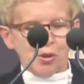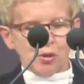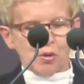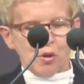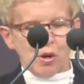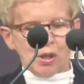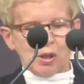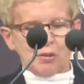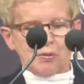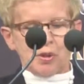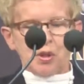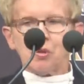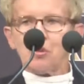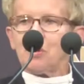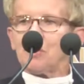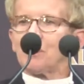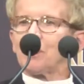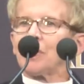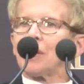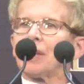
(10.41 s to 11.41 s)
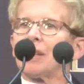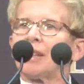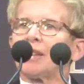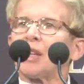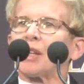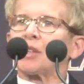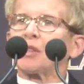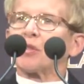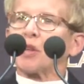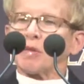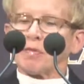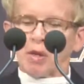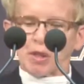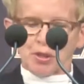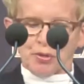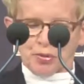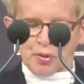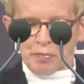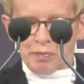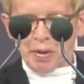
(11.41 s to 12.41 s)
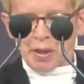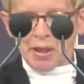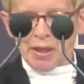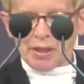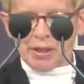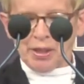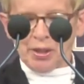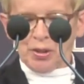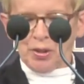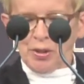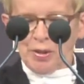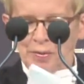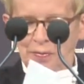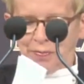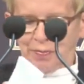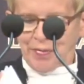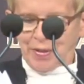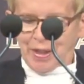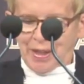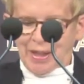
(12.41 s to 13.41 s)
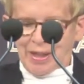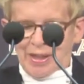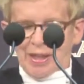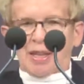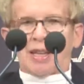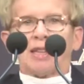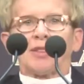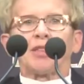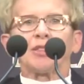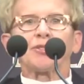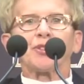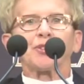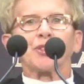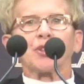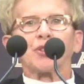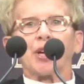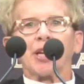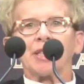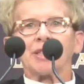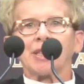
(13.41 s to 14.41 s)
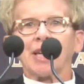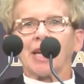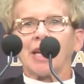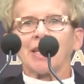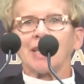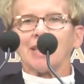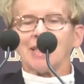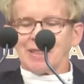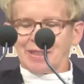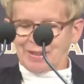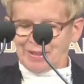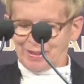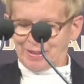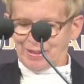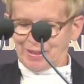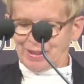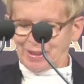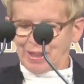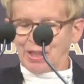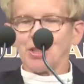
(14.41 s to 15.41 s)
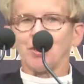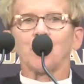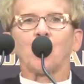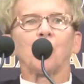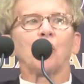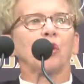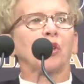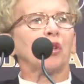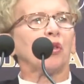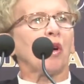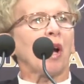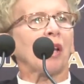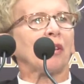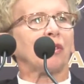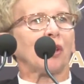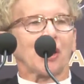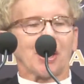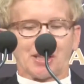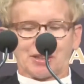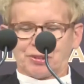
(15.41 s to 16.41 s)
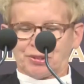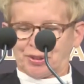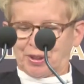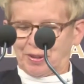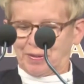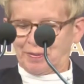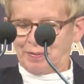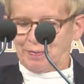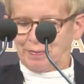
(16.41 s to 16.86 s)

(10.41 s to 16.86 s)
to all of you. Thank you very much for being here. This is a great day in OU athletics.